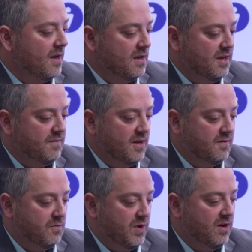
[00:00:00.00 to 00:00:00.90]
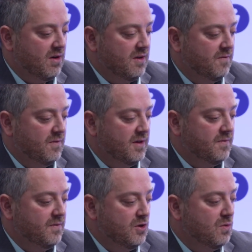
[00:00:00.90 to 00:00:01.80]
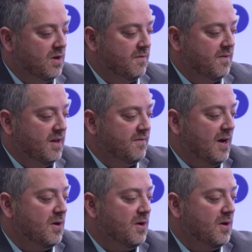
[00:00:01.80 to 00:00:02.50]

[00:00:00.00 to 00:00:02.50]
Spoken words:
If I